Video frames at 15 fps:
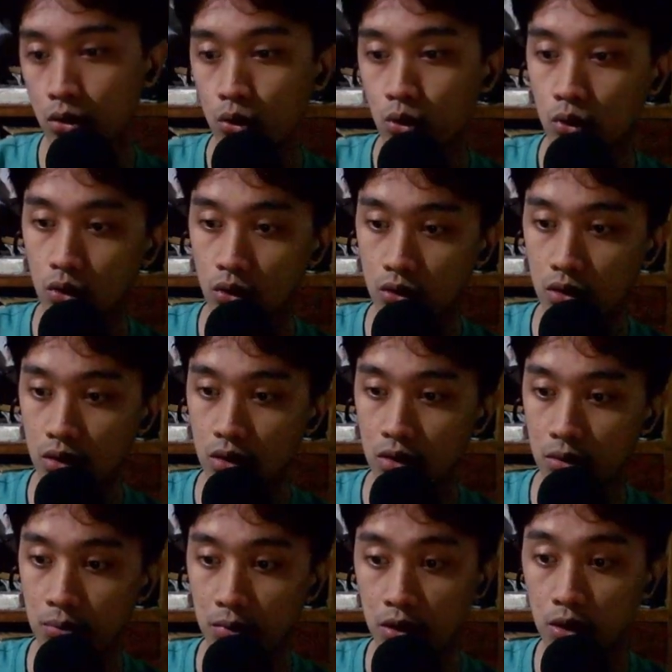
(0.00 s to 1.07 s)
or
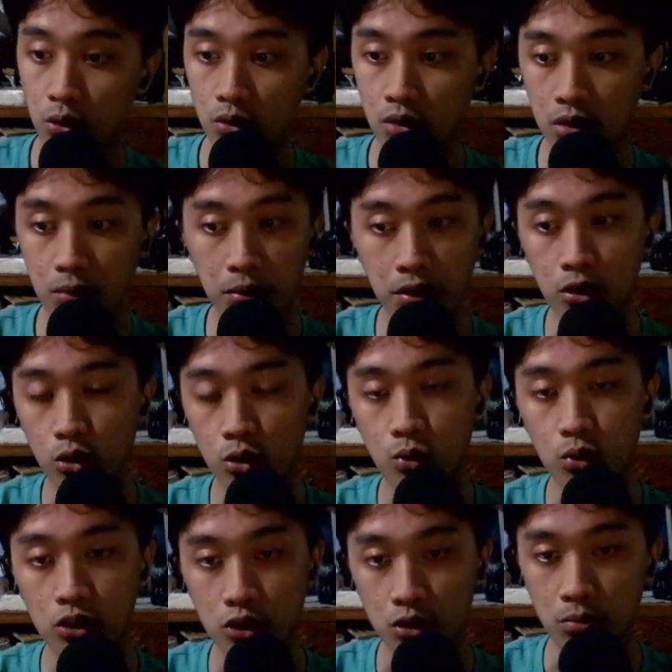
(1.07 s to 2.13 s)
a meadow, depending on
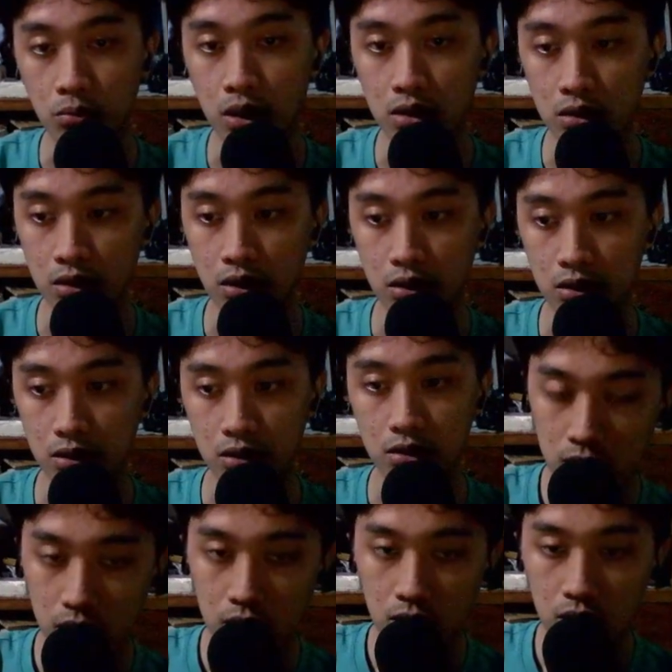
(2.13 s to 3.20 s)
what your bottleneck
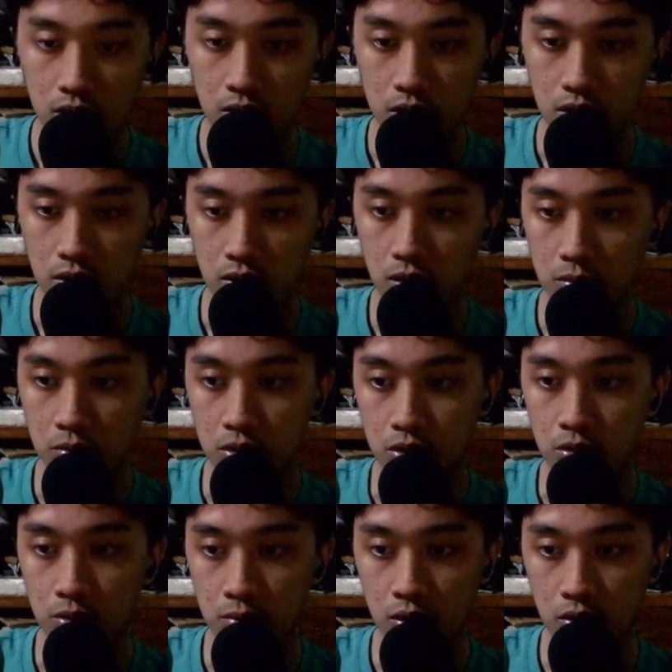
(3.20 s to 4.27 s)
is. Alright, so let me
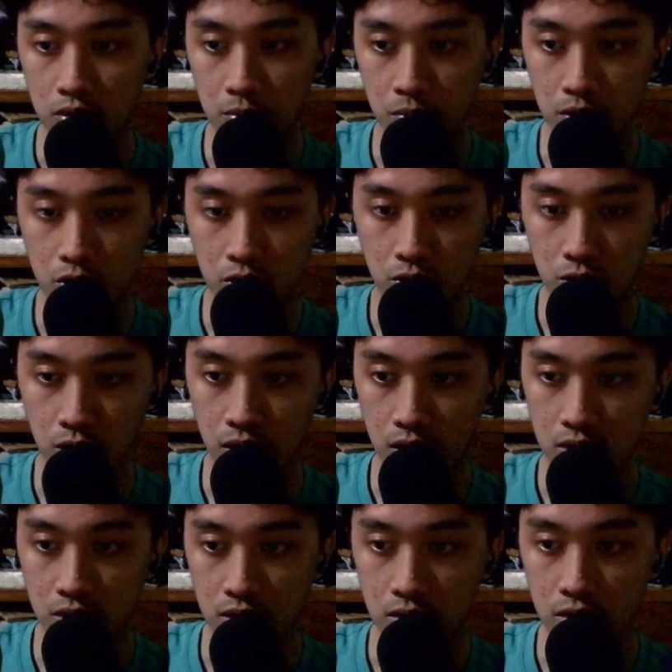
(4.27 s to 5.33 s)
zoom out the build so you
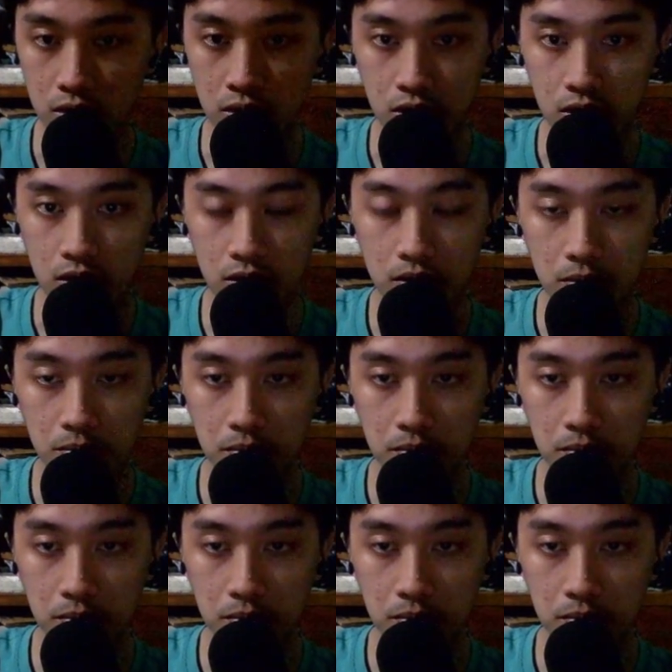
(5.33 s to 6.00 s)
guys could see it.